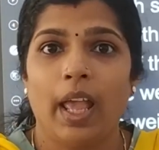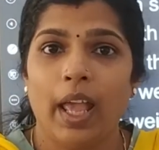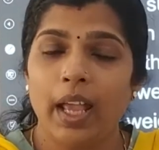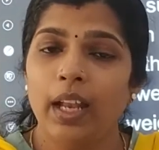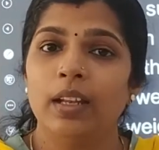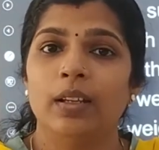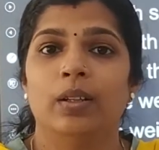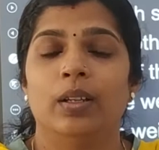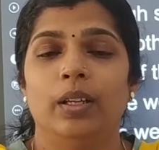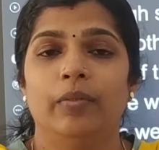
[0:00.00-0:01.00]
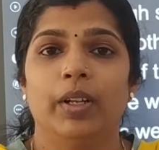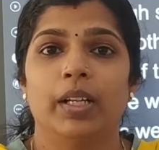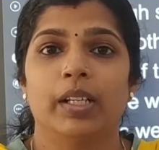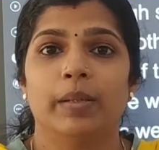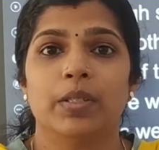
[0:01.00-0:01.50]
and it will
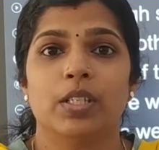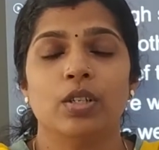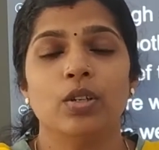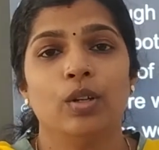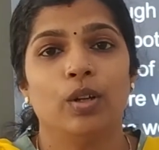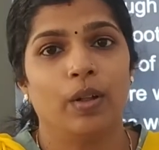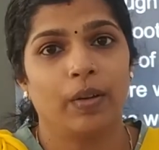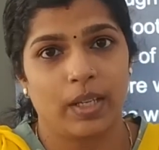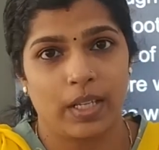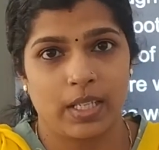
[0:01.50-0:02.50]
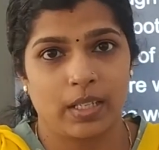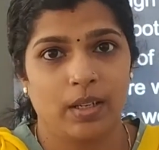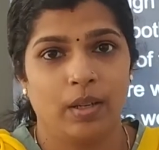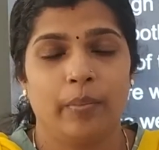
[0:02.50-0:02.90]
come to rest.